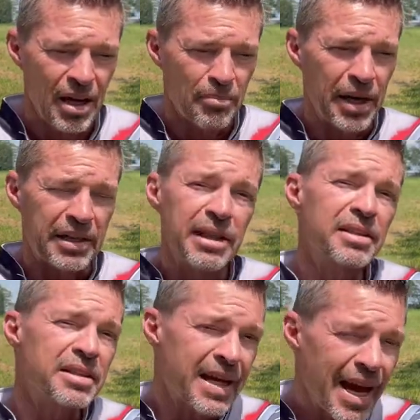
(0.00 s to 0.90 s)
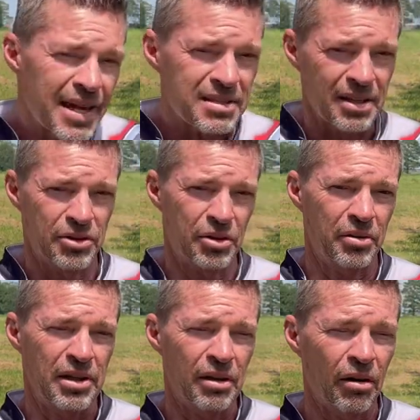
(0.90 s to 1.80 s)
but I did the test at
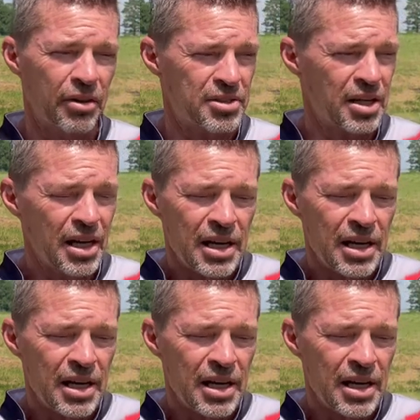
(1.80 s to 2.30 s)
30 yards